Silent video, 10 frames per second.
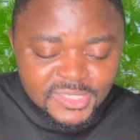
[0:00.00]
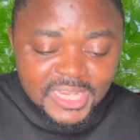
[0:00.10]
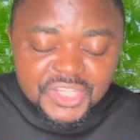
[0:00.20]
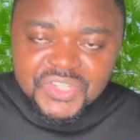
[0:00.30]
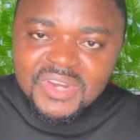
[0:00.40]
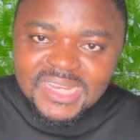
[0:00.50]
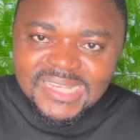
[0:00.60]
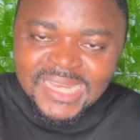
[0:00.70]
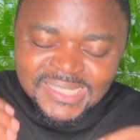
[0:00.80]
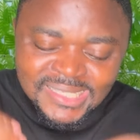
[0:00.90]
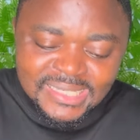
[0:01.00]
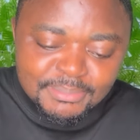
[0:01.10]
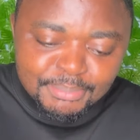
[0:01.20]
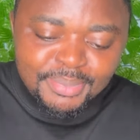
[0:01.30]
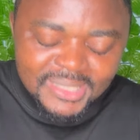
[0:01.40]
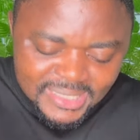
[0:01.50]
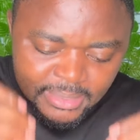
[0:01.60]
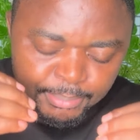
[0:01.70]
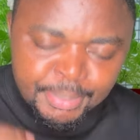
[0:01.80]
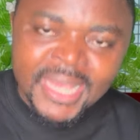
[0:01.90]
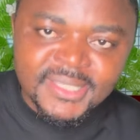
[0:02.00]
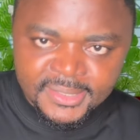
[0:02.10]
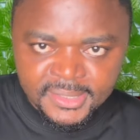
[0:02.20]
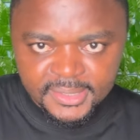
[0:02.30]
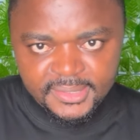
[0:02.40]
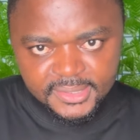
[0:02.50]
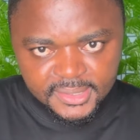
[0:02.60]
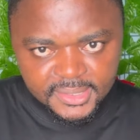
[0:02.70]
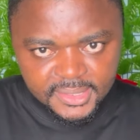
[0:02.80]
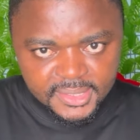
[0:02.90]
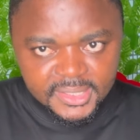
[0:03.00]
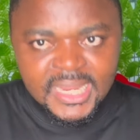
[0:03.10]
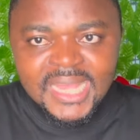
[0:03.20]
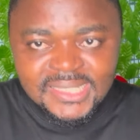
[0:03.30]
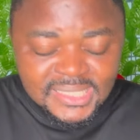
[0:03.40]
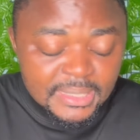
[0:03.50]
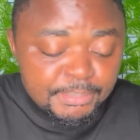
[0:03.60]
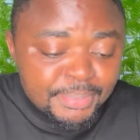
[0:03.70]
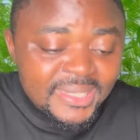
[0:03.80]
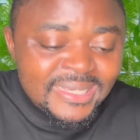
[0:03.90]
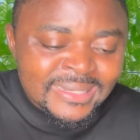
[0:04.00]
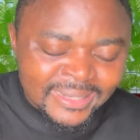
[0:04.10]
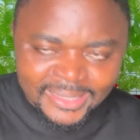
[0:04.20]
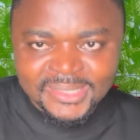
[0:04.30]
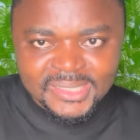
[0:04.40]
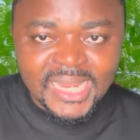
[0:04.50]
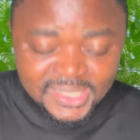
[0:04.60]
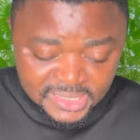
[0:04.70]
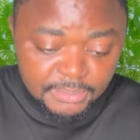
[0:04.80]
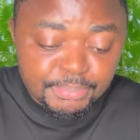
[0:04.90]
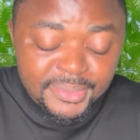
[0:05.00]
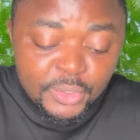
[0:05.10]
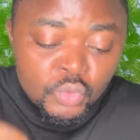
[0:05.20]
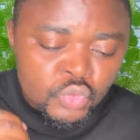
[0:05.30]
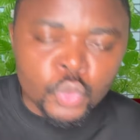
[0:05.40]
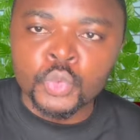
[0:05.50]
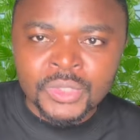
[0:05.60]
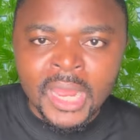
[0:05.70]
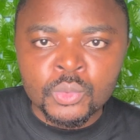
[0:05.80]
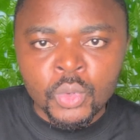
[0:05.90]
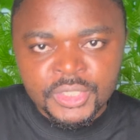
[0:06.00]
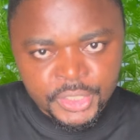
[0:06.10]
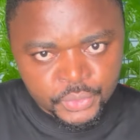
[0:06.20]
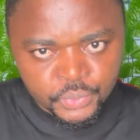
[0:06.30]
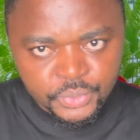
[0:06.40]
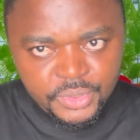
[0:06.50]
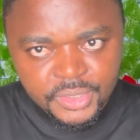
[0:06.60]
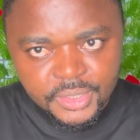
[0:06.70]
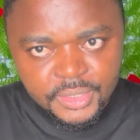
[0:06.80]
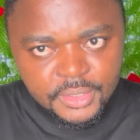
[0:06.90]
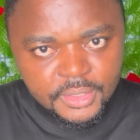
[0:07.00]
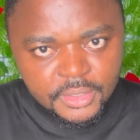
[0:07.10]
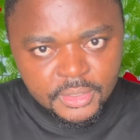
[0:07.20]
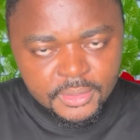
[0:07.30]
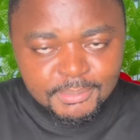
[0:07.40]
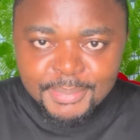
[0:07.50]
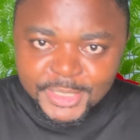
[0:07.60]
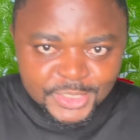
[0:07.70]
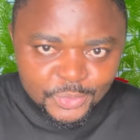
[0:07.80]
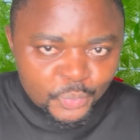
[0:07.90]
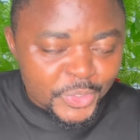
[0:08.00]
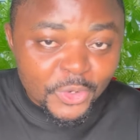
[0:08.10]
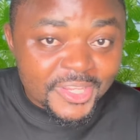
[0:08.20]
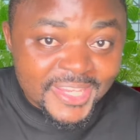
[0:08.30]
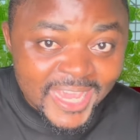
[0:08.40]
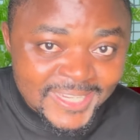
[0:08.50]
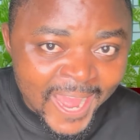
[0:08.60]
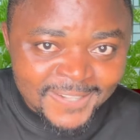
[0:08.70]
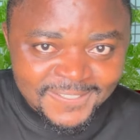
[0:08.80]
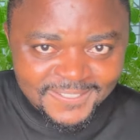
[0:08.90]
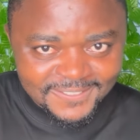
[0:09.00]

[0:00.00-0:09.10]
Nigerians are simply the best. They are simply great. They are simply good at what they do. But we don't hear that.